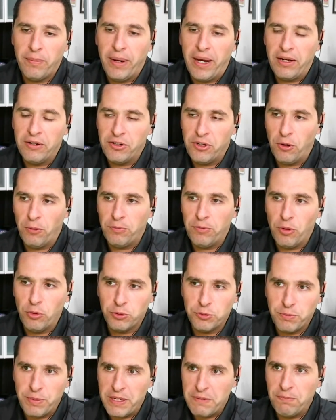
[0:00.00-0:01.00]
about, you know,
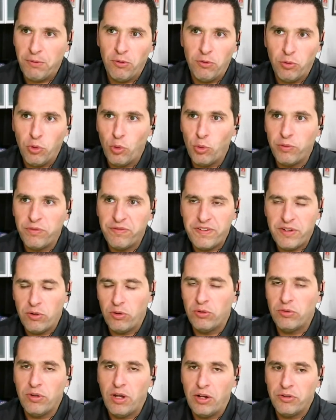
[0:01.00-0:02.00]
those people who
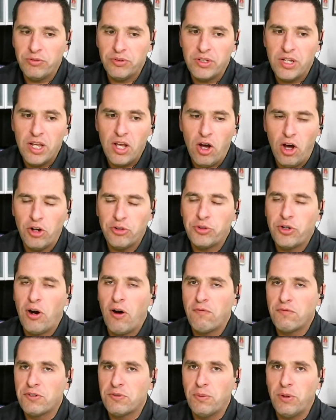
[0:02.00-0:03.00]
feel
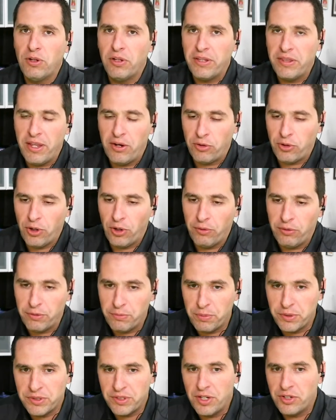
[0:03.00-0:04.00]
uncomfortable in their
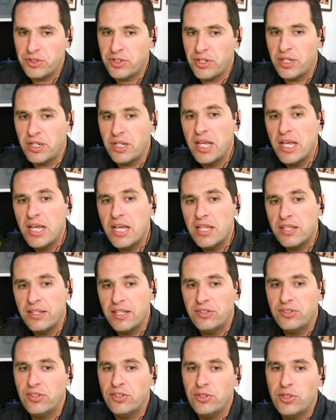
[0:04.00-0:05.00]
current position,
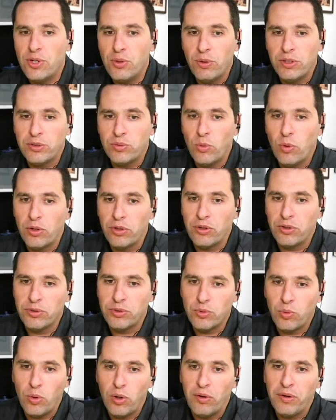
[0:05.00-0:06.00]
this is U.S.
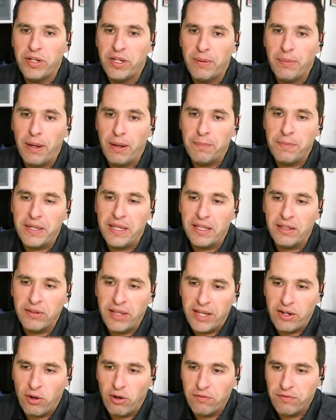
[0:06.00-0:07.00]
workers worrying about being
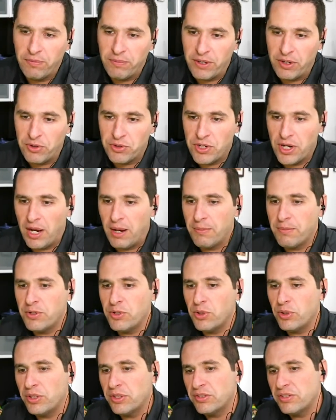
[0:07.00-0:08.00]
laid off from their job.
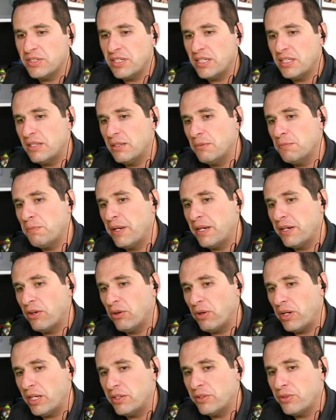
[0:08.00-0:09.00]
And you can see the
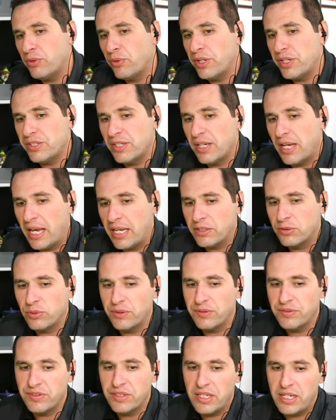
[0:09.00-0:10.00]
bigger increase as
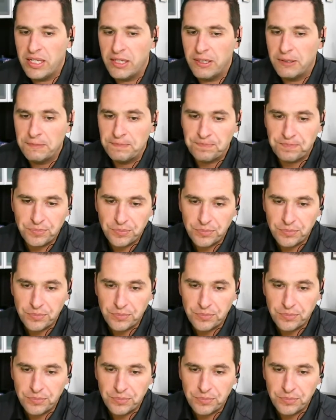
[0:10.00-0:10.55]
we've seen